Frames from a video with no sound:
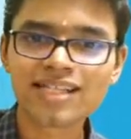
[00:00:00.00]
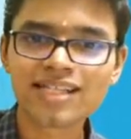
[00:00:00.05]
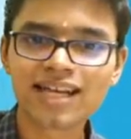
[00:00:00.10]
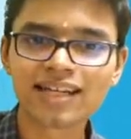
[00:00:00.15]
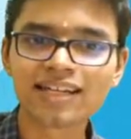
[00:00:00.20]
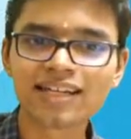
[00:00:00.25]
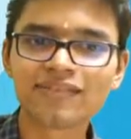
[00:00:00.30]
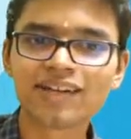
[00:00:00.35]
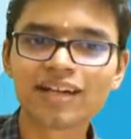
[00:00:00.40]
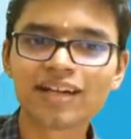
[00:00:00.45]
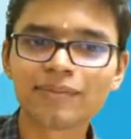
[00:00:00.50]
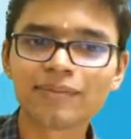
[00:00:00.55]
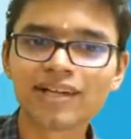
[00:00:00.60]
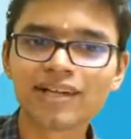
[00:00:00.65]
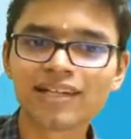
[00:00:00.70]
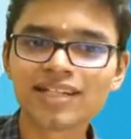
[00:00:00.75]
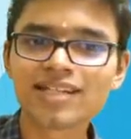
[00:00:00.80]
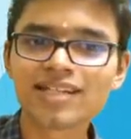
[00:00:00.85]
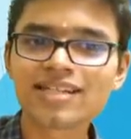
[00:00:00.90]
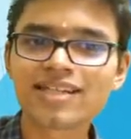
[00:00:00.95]
and even number
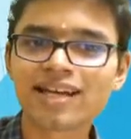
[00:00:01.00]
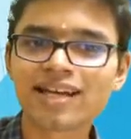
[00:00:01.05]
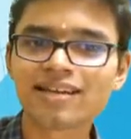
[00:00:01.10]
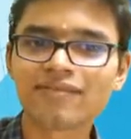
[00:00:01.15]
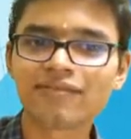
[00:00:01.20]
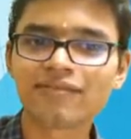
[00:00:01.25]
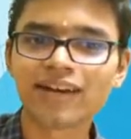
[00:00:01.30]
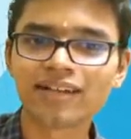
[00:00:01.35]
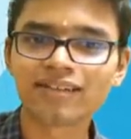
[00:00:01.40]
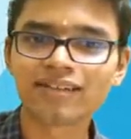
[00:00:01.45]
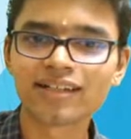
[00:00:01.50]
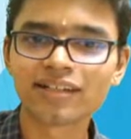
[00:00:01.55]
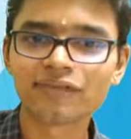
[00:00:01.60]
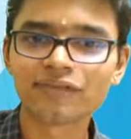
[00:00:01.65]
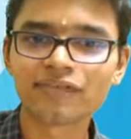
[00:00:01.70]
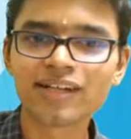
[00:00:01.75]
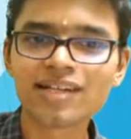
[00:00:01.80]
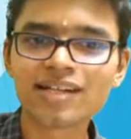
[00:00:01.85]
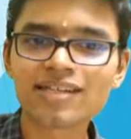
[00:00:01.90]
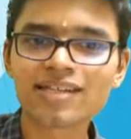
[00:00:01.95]
digits and find the
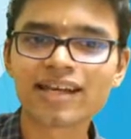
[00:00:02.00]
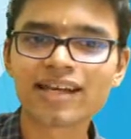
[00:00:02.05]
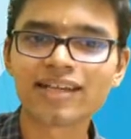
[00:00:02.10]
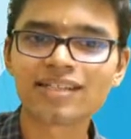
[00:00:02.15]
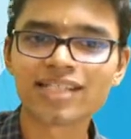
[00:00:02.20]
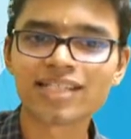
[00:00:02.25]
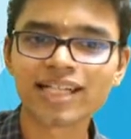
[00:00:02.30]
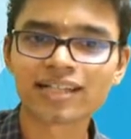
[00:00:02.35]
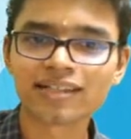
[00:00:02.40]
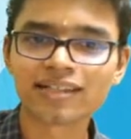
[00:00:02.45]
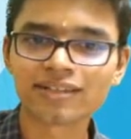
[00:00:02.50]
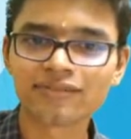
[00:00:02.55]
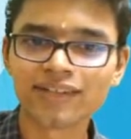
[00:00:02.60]
difference and check